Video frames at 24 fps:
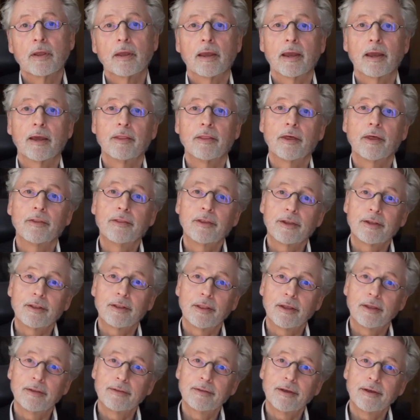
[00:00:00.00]
And
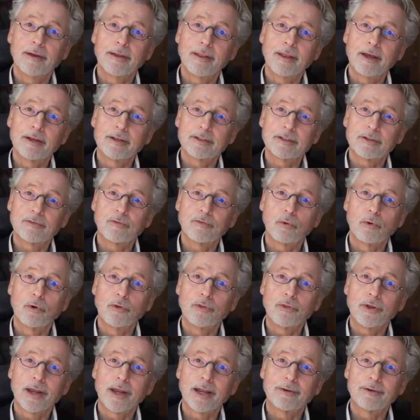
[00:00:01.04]
then there's a
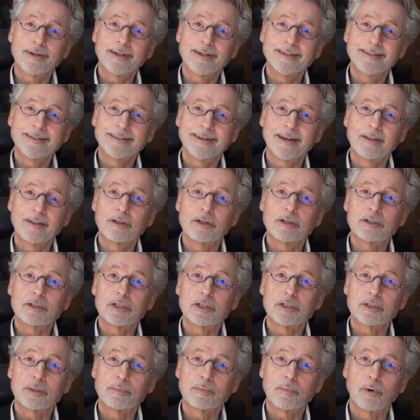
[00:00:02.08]
fourth area, and this
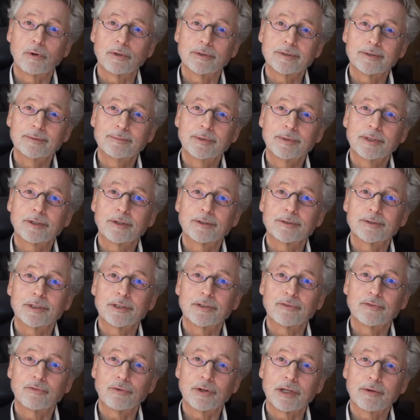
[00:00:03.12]
is important because
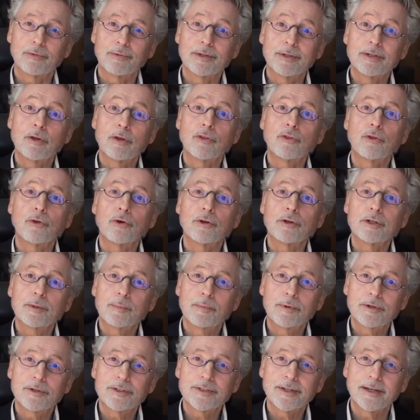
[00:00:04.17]
it's frequent,
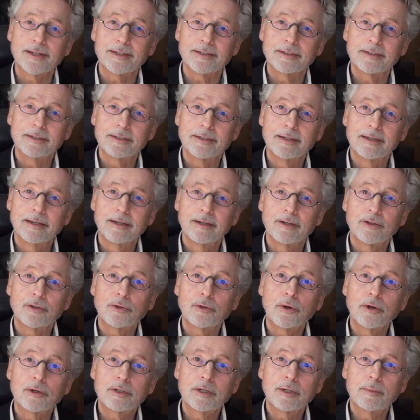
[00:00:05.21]
30%.
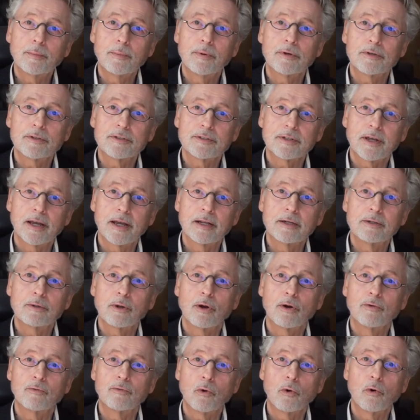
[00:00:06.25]
30%
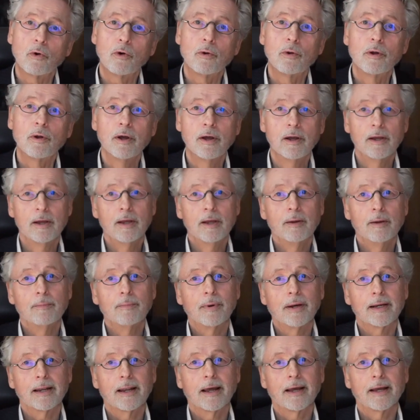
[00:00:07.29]
of all
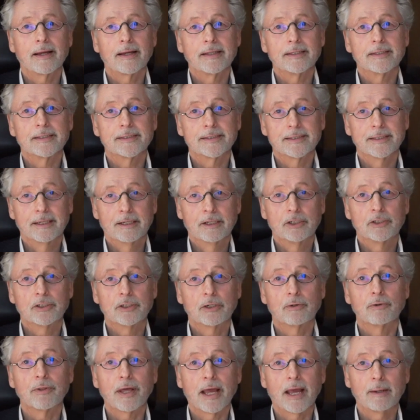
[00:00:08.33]
my clients
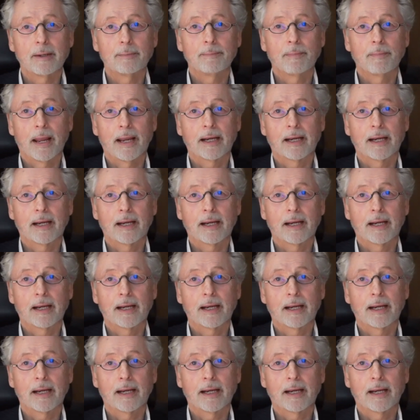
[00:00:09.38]
show that